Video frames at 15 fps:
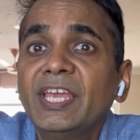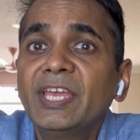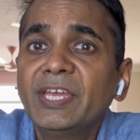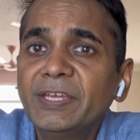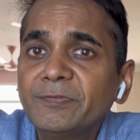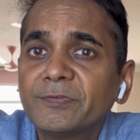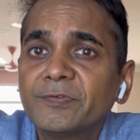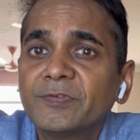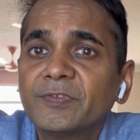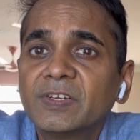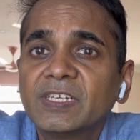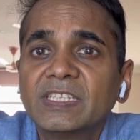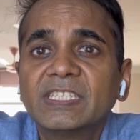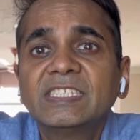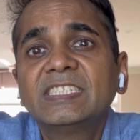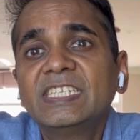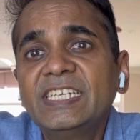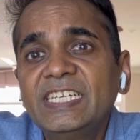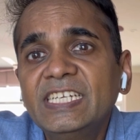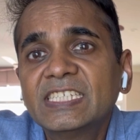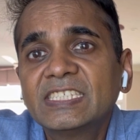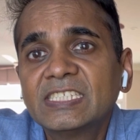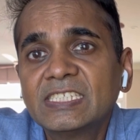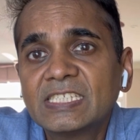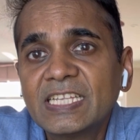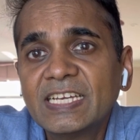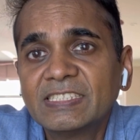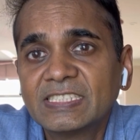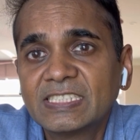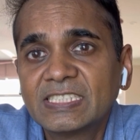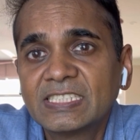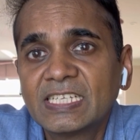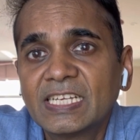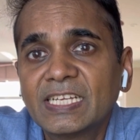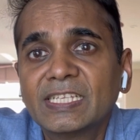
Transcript: If this TDS is less,